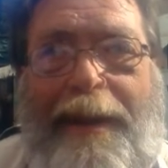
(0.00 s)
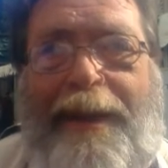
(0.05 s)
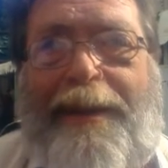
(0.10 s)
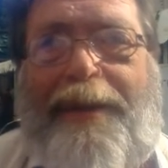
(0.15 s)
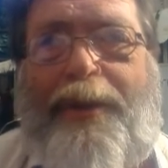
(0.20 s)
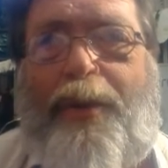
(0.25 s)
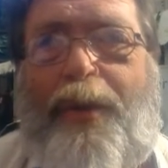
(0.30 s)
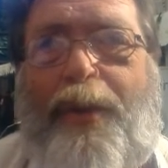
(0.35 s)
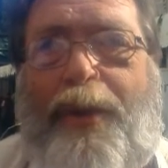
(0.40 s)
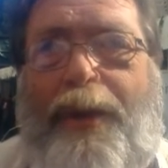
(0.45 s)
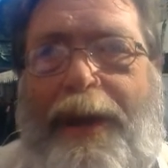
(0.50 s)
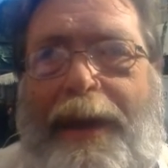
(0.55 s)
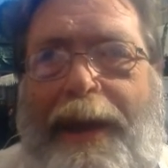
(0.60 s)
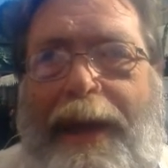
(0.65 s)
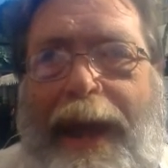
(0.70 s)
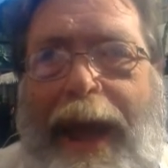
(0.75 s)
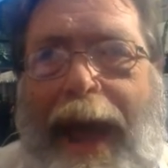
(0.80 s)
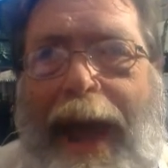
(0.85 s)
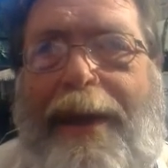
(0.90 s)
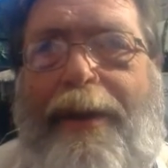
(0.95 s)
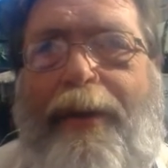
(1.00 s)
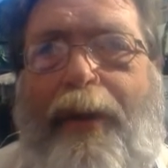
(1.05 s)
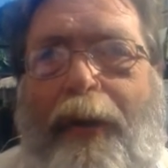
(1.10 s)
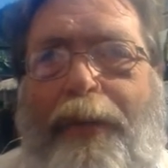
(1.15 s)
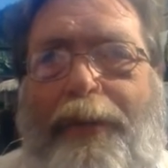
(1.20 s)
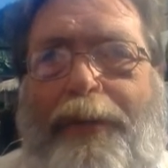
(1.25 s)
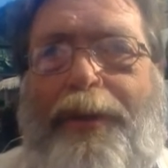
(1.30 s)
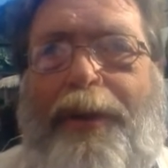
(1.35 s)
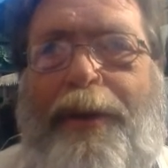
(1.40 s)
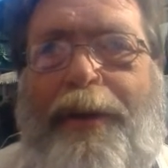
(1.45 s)
you
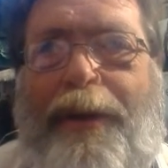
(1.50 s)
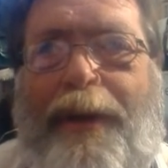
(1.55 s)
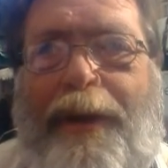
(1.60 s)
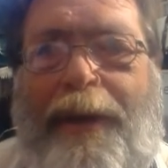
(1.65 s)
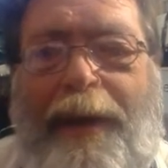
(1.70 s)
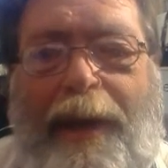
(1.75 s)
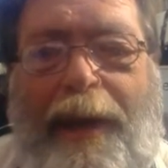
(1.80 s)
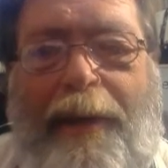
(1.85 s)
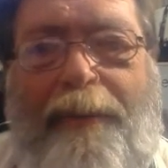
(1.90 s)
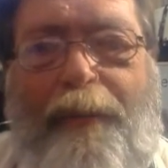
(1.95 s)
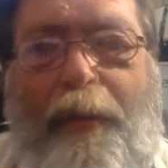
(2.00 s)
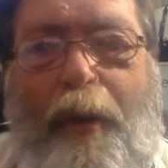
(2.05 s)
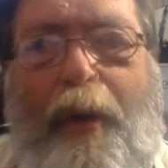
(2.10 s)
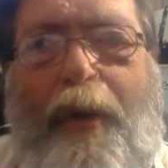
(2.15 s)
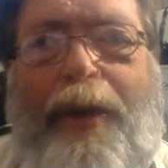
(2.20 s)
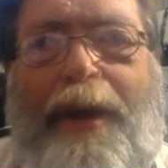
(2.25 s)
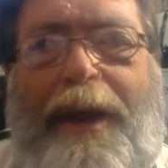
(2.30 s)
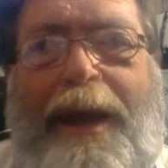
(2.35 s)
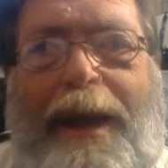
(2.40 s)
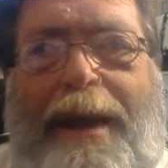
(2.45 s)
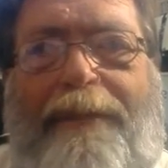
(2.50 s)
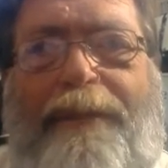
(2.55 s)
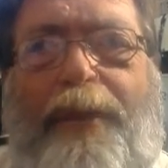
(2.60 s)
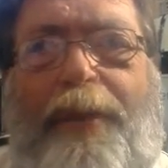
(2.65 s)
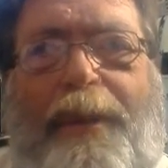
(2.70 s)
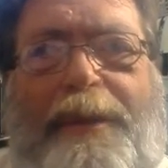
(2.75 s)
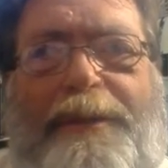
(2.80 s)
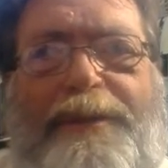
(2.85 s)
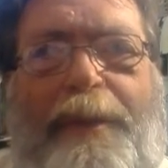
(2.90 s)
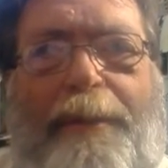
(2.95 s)
cannot avoid
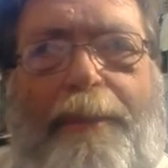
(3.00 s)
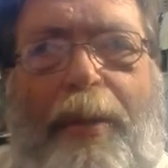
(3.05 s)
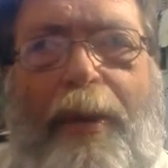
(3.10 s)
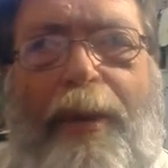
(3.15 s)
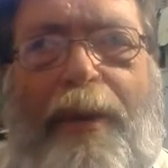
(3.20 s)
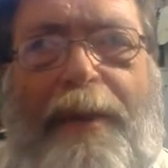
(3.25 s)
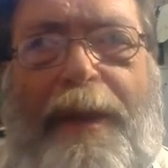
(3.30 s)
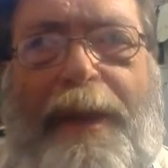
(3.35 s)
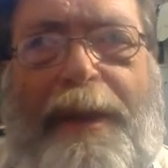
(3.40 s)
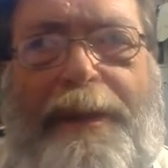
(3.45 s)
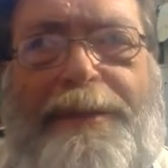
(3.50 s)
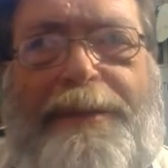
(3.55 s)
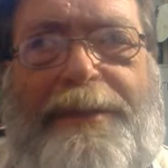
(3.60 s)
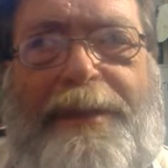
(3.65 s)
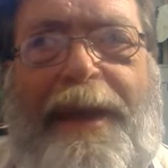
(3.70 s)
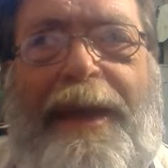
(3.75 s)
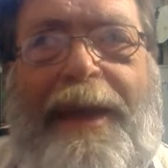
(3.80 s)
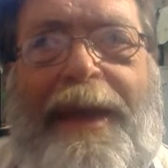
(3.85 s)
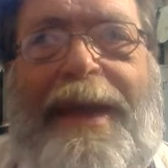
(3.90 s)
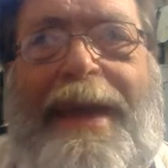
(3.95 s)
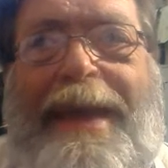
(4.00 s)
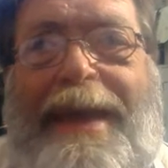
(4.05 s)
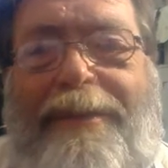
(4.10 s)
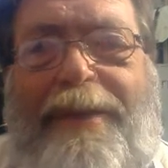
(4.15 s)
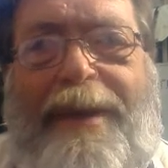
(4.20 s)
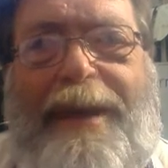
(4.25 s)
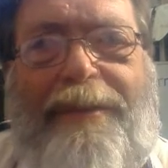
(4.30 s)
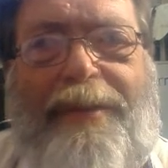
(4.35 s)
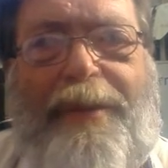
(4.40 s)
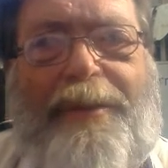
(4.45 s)
influencing politics,
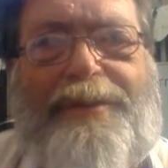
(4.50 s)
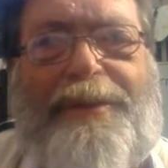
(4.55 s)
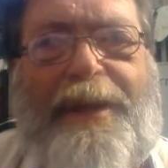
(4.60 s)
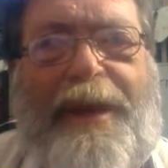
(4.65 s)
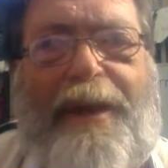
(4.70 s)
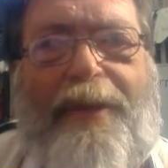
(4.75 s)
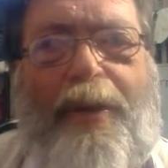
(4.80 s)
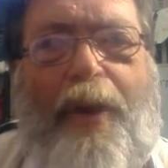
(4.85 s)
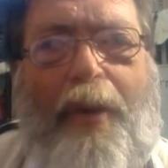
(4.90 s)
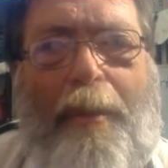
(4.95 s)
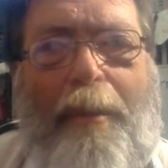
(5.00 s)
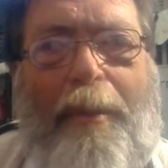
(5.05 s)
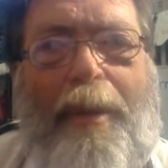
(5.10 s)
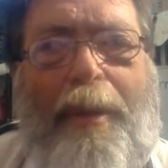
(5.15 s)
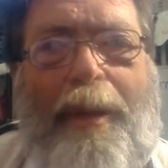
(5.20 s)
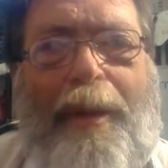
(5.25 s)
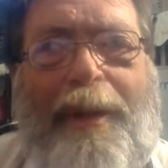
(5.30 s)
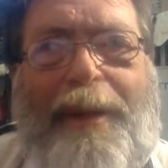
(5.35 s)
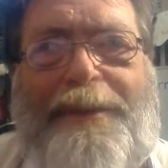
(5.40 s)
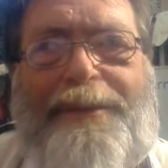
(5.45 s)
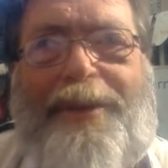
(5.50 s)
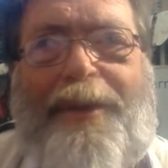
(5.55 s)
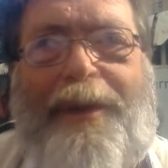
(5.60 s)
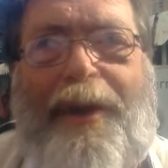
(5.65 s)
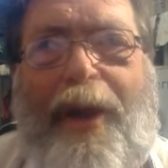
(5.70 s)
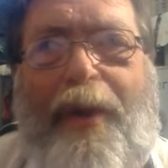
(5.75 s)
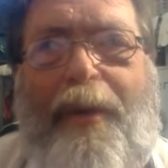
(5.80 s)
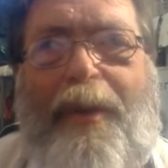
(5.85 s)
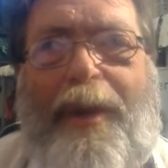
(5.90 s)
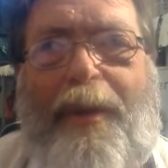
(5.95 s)
even if you stay at home. So
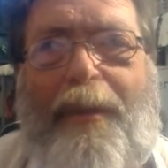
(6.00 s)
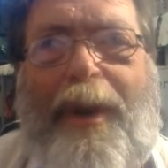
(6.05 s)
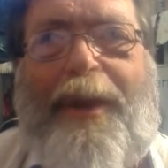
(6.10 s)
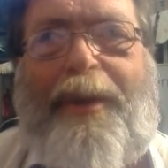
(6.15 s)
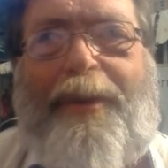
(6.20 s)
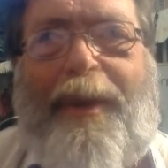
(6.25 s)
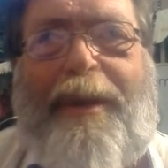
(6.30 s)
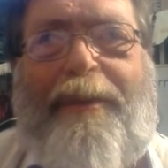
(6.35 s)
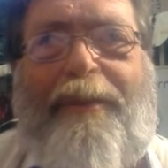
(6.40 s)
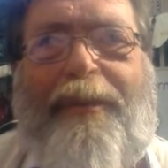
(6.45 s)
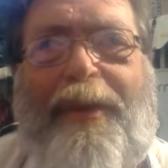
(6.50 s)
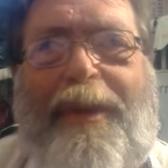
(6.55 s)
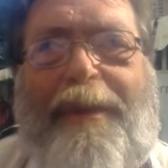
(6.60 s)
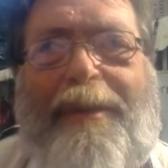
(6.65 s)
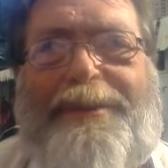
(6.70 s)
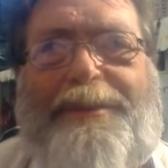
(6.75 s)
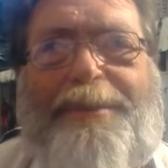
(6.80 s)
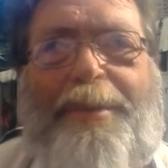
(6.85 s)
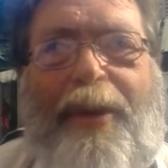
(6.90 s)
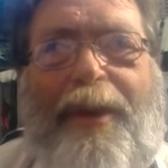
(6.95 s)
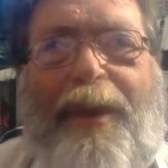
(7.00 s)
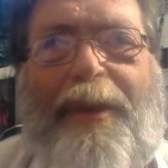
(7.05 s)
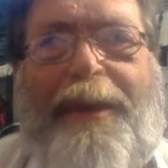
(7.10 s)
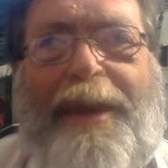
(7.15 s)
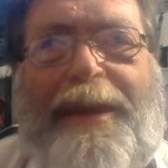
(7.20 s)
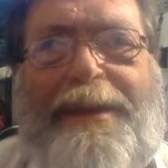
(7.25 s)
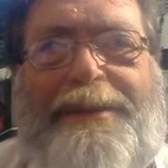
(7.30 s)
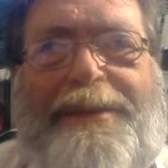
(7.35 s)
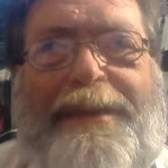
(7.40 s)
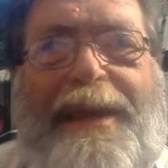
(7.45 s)
the only way to influence
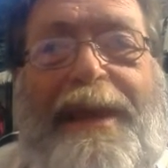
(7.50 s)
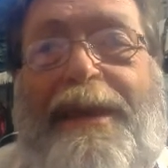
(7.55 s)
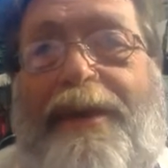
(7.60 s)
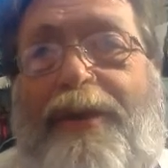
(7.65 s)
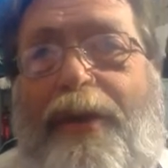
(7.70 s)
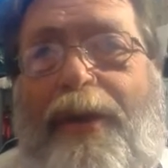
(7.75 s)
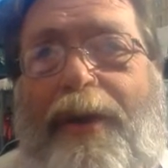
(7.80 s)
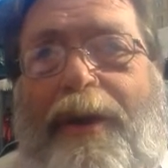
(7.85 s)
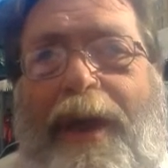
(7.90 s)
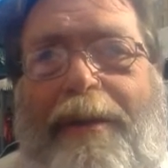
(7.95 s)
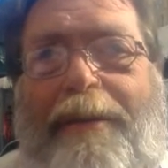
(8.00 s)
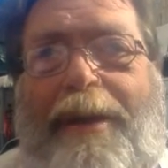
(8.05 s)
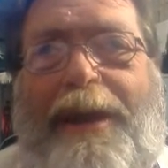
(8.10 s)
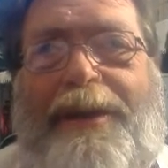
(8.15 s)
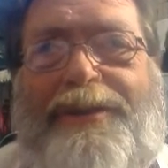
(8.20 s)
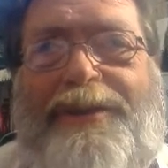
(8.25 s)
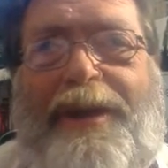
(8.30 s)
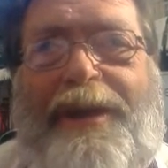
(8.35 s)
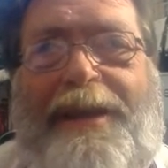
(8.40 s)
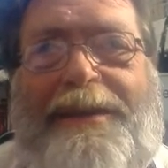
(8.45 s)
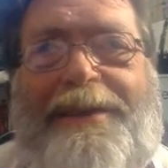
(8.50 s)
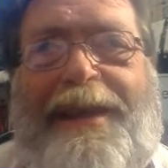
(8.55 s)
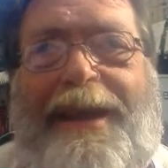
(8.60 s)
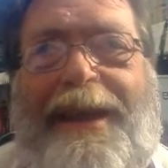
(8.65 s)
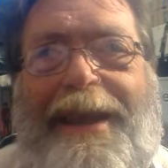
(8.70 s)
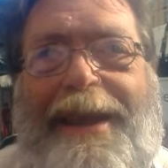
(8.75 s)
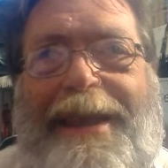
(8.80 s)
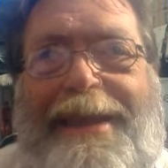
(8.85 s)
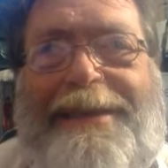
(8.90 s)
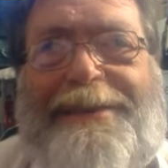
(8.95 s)
politics in your direction is at
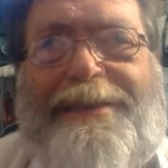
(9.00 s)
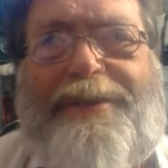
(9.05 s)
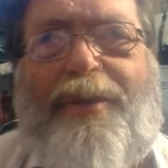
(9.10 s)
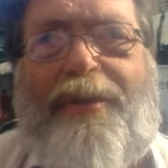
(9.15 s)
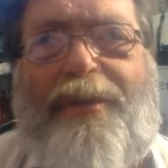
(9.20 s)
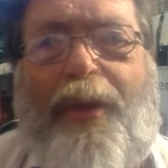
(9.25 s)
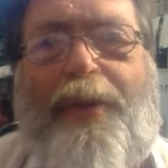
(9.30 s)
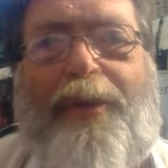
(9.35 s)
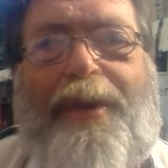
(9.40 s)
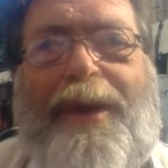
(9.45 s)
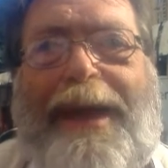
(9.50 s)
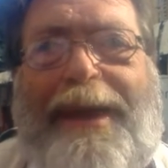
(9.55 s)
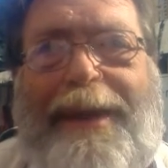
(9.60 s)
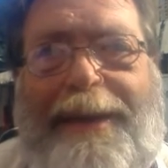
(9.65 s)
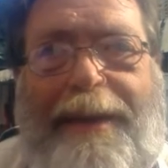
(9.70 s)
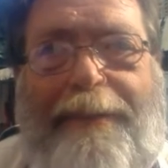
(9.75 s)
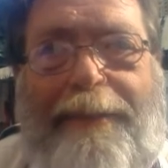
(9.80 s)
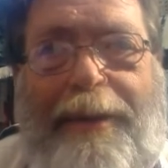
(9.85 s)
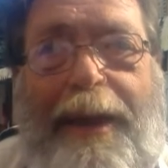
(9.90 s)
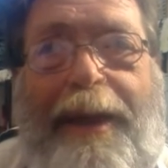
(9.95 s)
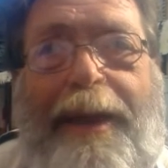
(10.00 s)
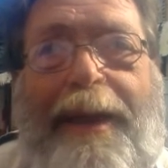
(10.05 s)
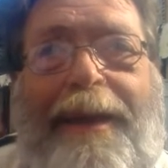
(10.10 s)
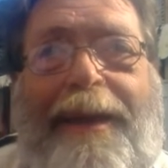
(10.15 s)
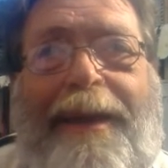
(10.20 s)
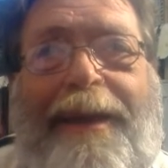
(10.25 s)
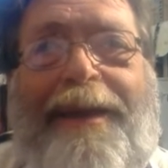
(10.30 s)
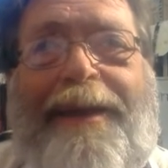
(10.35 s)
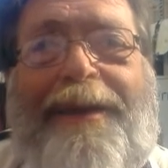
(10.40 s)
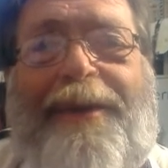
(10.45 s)
least to vote negatively,
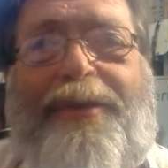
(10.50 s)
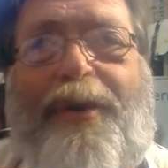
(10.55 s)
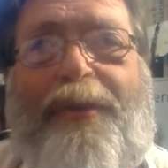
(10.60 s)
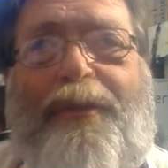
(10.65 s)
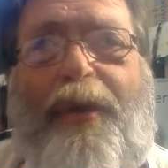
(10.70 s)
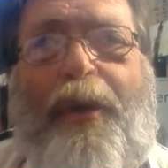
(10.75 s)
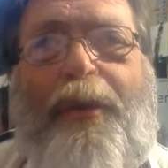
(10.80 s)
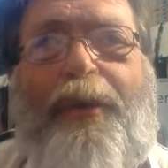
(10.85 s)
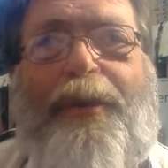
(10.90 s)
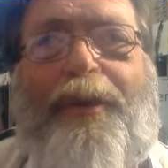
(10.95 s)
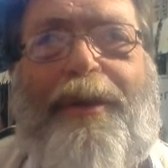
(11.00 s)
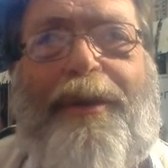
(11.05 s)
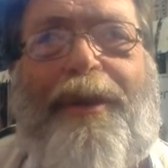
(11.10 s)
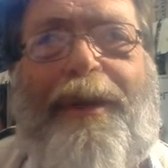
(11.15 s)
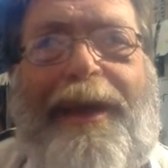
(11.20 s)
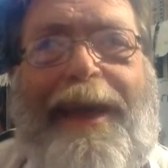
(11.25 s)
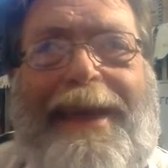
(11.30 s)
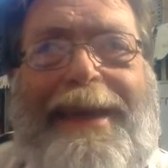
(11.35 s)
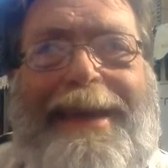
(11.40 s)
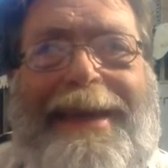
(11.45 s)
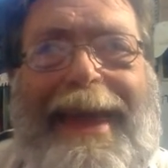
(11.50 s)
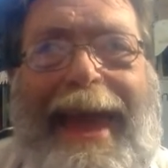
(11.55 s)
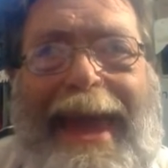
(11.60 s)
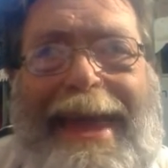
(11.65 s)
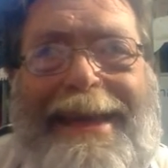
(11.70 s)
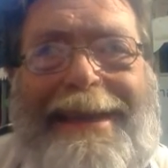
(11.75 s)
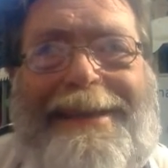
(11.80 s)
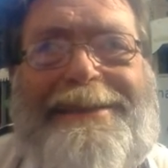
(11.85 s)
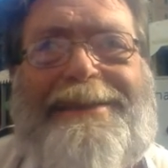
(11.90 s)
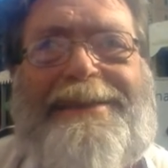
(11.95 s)
to vote uh,
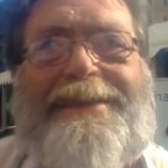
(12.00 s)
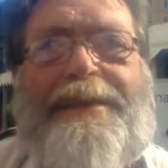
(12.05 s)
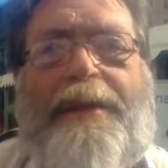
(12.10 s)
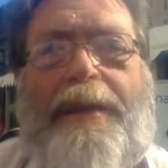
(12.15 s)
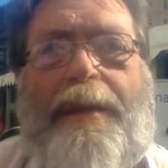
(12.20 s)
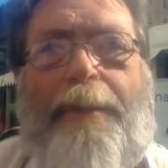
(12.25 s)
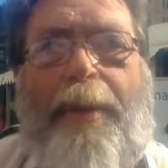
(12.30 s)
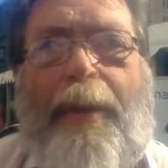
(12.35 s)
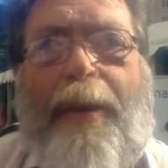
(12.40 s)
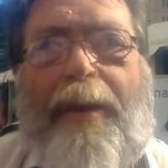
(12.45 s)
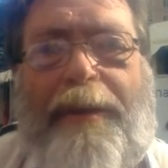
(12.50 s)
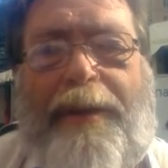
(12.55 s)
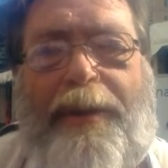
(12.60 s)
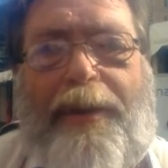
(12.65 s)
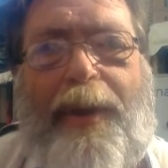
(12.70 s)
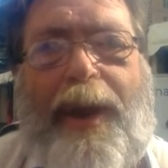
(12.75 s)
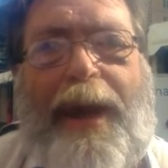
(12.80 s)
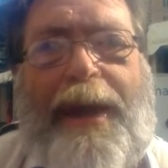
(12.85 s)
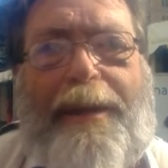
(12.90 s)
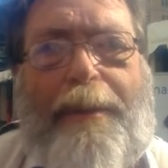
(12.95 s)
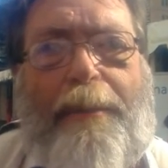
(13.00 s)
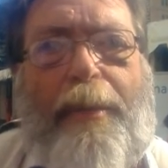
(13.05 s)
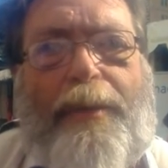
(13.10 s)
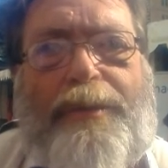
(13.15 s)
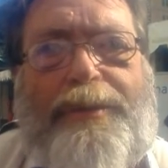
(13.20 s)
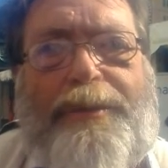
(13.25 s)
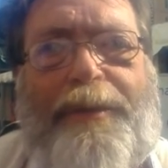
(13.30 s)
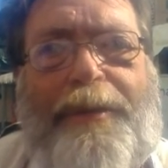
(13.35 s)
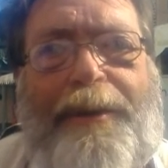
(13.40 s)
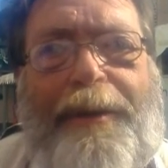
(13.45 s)
against the party you hate the
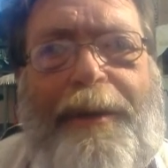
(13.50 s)
most.